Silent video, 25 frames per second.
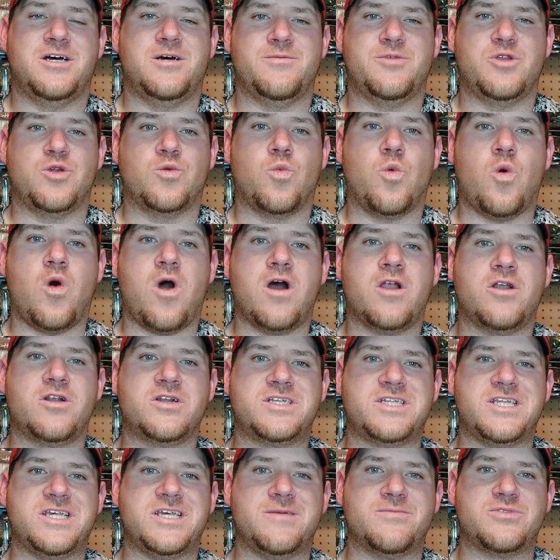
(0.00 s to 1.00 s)
Your water
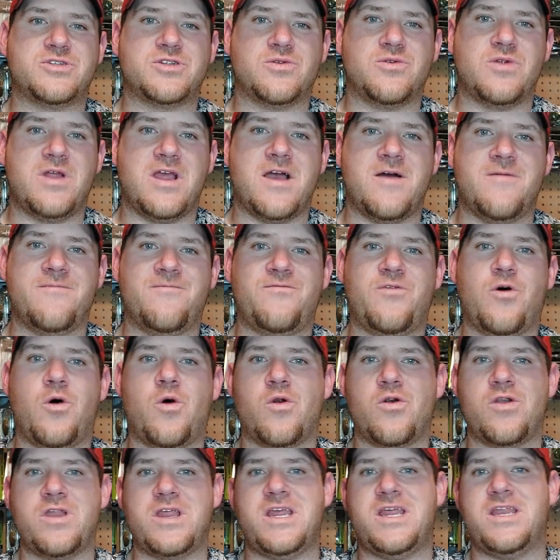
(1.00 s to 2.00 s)
temp's around
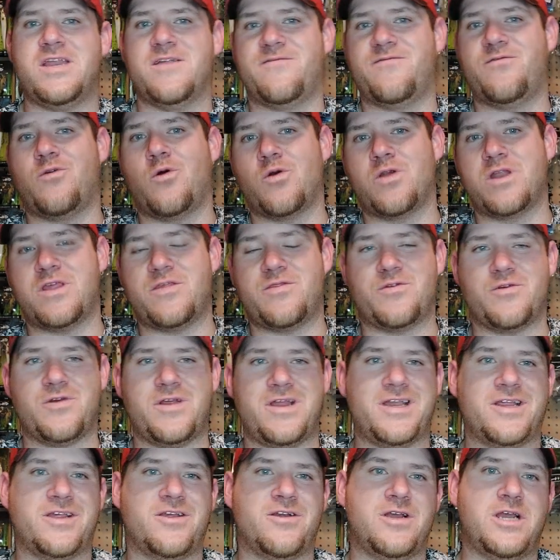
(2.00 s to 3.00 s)
40 to
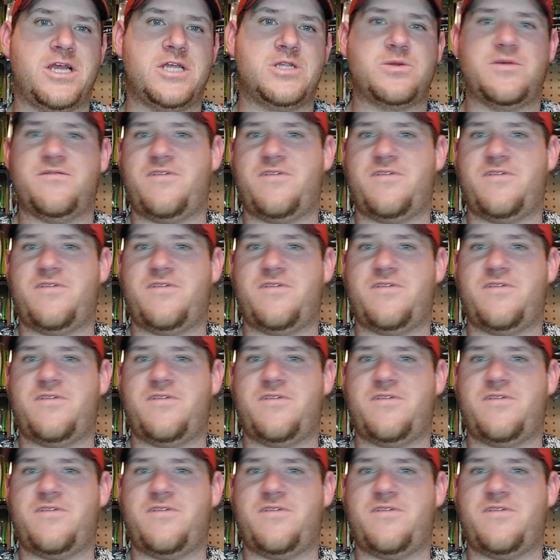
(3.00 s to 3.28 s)
43 degrees.